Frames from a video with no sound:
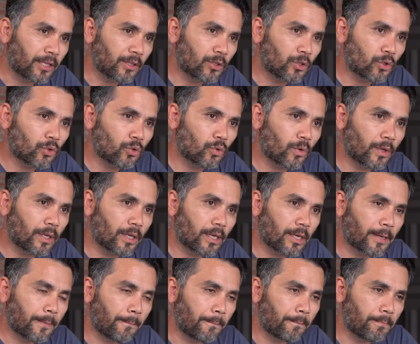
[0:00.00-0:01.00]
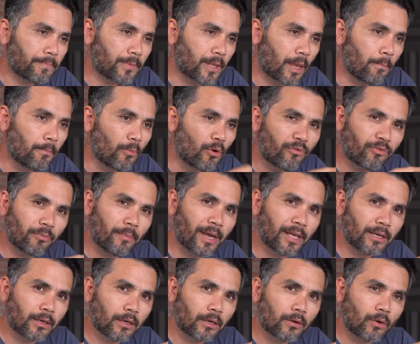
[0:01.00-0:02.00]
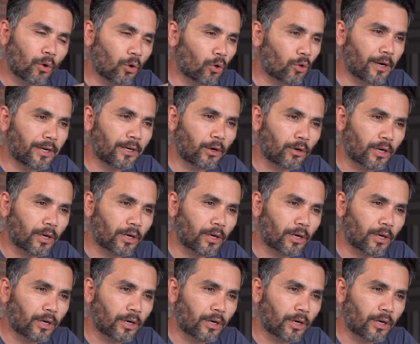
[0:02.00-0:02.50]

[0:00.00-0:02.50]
into a movement or an